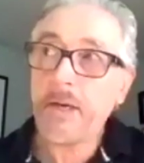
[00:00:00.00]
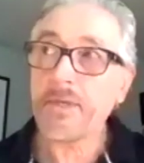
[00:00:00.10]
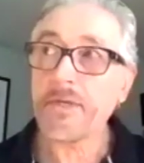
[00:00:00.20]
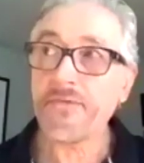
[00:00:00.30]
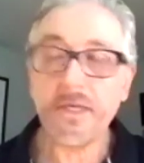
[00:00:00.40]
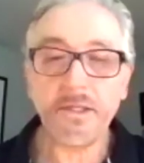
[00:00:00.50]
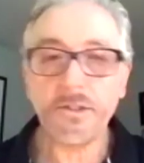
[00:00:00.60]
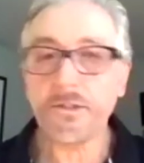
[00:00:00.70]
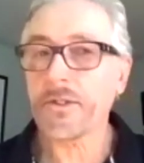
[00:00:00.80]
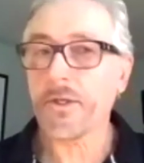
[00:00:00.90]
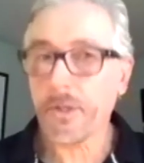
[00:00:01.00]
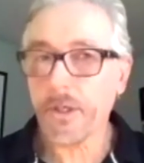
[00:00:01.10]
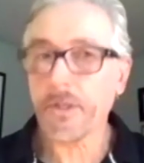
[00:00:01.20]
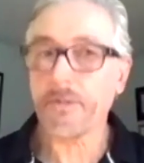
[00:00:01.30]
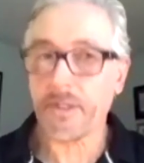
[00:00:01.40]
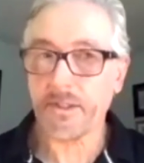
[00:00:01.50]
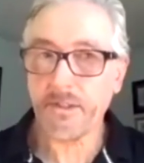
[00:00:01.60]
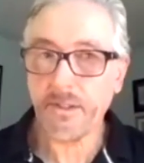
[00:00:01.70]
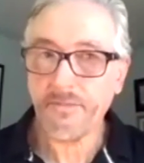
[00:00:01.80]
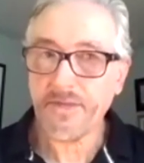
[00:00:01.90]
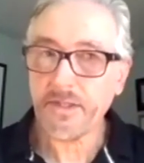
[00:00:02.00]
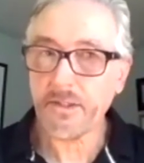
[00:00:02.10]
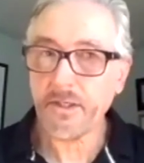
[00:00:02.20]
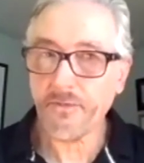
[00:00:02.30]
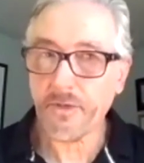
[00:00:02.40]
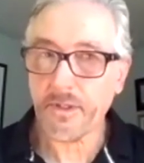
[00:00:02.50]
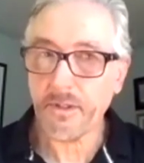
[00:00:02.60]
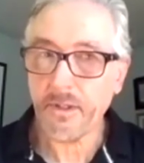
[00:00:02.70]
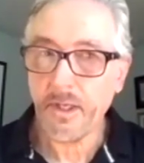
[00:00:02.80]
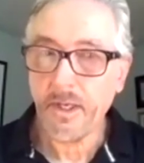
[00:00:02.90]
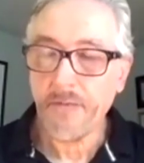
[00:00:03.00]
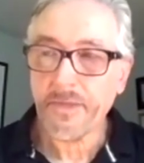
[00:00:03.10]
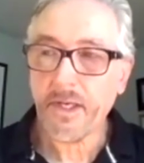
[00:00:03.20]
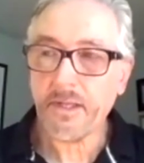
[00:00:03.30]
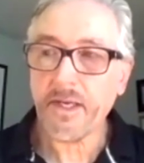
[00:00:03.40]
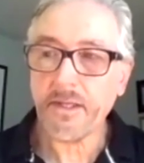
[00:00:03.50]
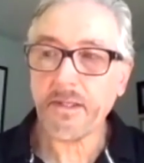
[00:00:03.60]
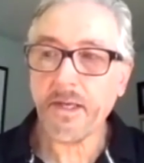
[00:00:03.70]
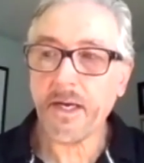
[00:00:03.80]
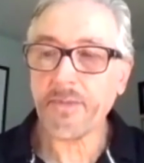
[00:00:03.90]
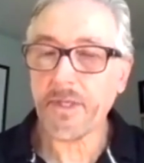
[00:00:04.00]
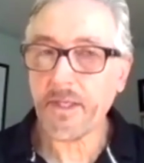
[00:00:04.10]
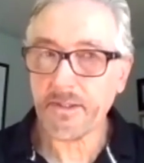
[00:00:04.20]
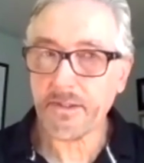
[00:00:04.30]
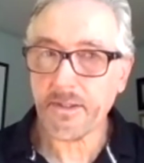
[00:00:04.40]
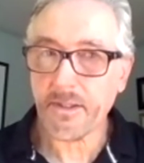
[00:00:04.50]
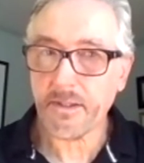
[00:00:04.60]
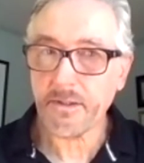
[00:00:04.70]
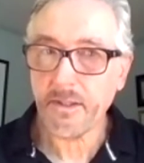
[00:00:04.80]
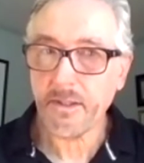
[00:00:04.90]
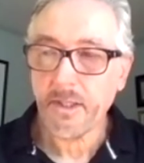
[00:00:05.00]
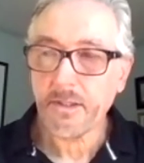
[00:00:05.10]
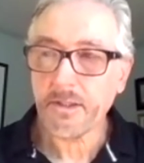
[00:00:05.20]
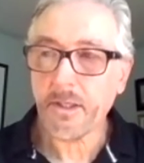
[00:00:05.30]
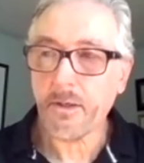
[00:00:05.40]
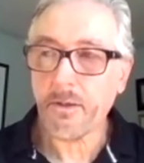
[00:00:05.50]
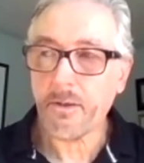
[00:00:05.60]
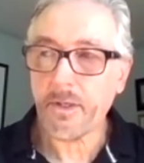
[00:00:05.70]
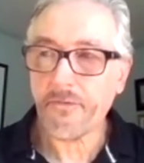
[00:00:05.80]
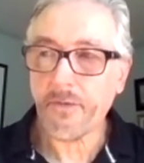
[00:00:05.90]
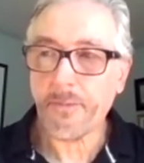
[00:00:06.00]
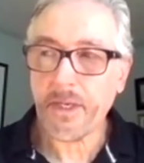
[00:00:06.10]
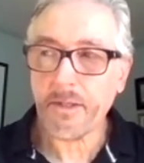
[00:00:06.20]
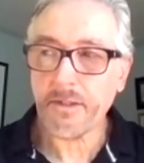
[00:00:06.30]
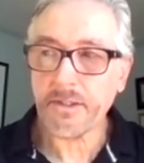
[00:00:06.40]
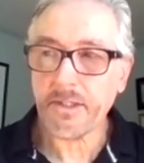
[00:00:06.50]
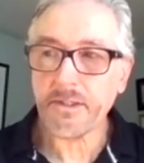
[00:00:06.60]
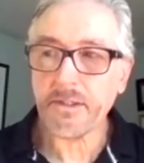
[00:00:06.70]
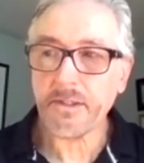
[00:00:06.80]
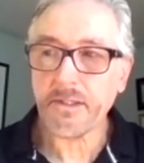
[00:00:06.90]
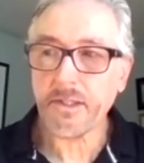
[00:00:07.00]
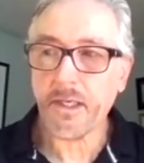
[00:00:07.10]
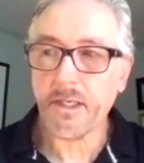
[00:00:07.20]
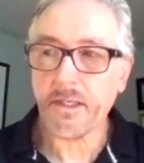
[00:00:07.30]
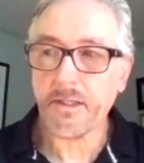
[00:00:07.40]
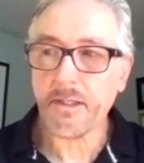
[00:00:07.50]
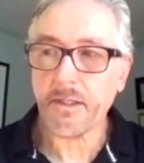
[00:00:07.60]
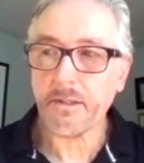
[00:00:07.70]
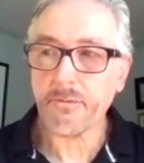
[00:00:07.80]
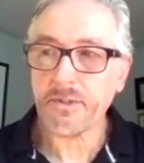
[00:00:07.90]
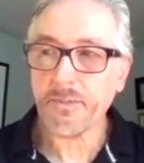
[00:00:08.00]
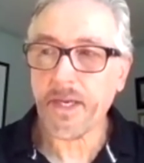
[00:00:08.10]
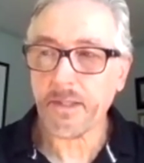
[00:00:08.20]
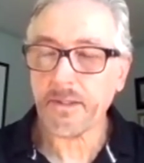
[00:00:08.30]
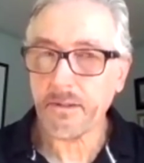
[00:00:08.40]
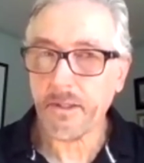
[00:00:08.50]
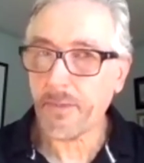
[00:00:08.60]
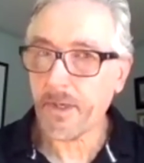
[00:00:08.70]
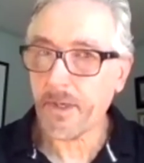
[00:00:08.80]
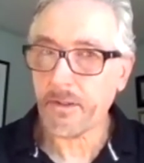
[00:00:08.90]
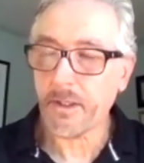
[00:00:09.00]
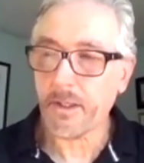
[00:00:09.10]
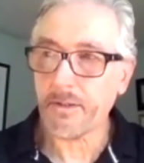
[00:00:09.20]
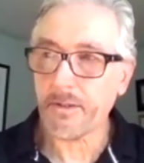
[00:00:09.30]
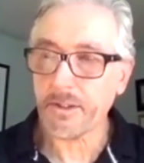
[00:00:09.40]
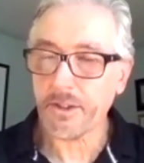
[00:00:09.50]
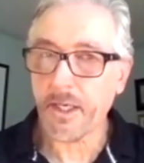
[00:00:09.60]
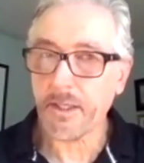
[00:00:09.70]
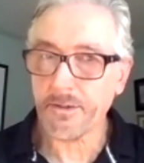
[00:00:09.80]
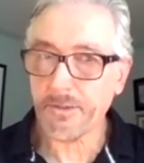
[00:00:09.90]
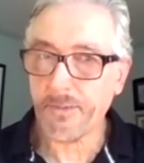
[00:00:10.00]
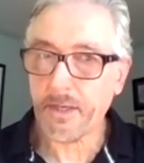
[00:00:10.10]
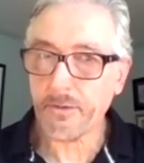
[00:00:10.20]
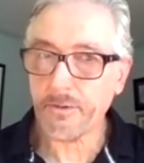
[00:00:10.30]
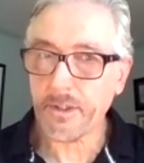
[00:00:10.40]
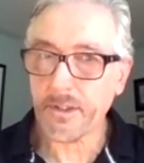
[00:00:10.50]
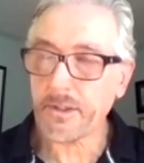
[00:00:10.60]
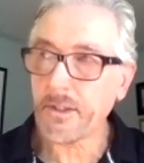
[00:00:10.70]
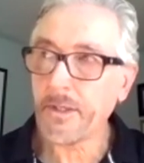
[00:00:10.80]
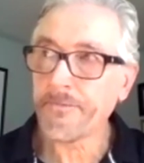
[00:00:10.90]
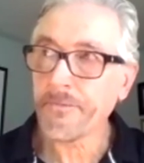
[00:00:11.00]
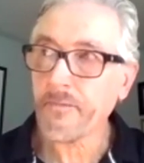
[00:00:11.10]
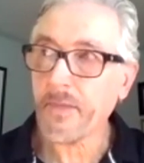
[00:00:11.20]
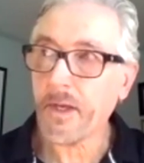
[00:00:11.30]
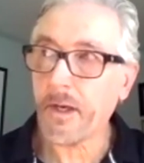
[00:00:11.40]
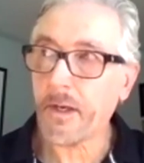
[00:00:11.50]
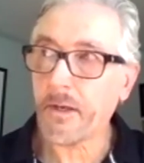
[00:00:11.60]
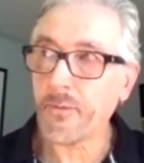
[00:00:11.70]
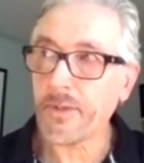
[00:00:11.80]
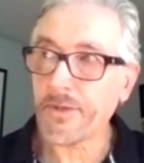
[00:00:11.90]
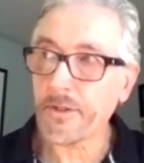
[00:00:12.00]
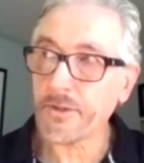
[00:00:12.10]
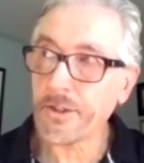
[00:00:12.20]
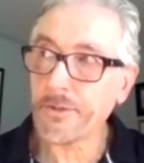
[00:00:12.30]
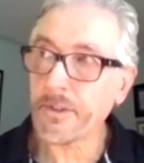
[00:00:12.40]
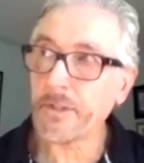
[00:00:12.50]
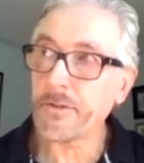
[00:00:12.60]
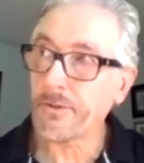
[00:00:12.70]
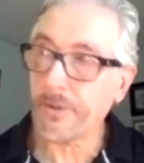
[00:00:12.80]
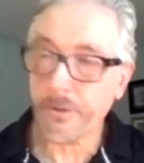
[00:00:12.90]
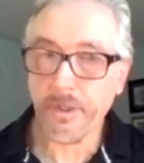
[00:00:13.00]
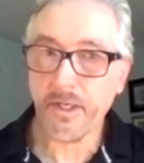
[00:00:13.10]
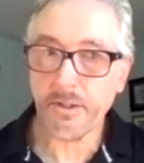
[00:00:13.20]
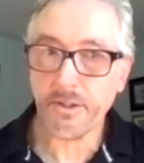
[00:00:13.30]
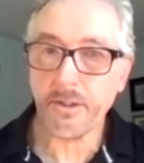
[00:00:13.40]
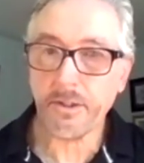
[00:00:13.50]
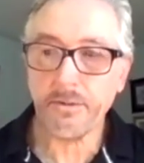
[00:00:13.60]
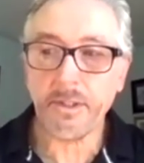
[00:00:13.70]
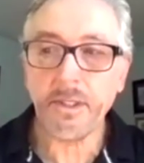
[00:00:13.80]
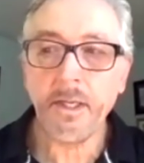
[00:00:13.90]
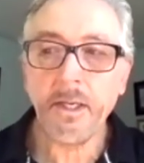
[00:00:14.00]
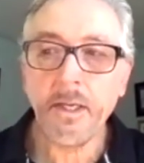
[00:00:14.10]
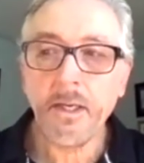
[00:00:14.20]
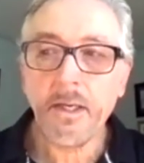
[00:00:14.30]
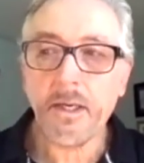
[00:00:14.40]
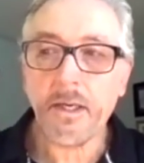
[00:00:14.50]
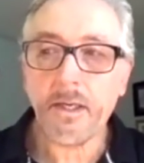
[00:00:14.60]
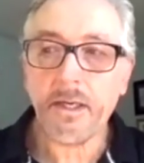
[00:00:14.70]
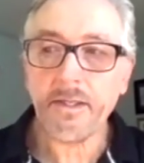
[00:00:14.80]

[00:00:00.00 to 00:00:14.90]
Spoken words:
But if the issues are current, that's different. And that complicates things. So if a parent doesn't respect a child's boundaries with their children or their grandchildren, I